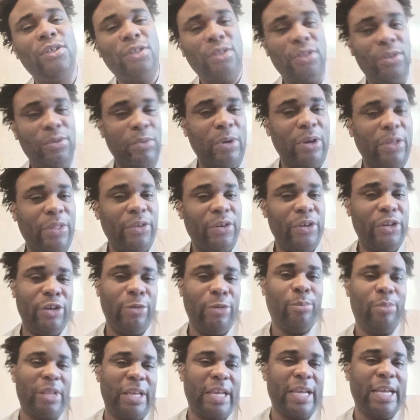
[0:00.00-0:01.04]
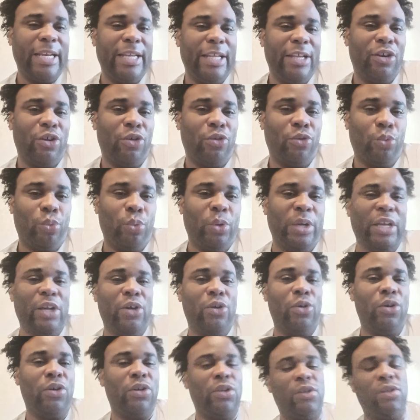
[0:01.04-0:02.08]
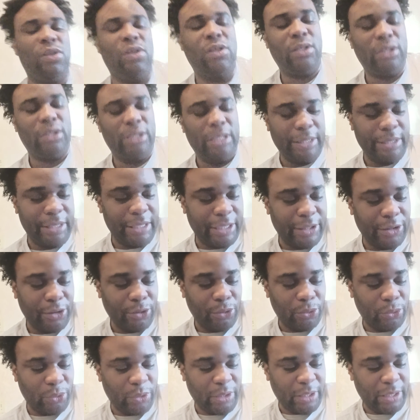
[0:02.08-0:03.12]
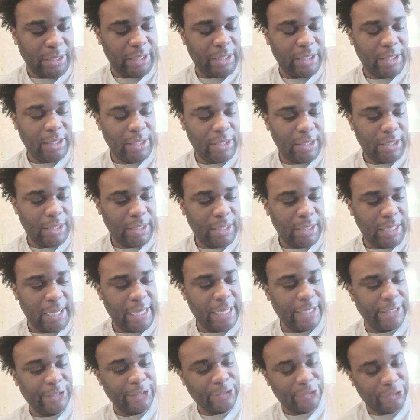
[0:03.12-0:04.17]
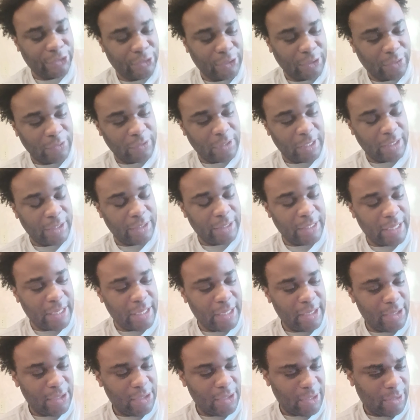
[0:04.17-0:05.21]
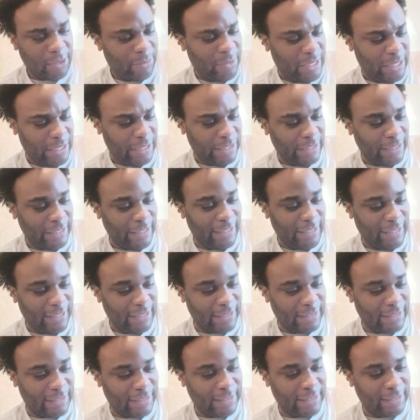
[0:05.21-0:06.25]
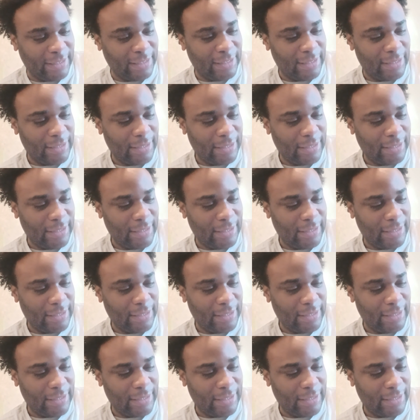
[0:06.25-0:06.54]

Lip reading: Whether you played it on the Wii or the Nintendo 3DS and stuff like that. I mean, it's.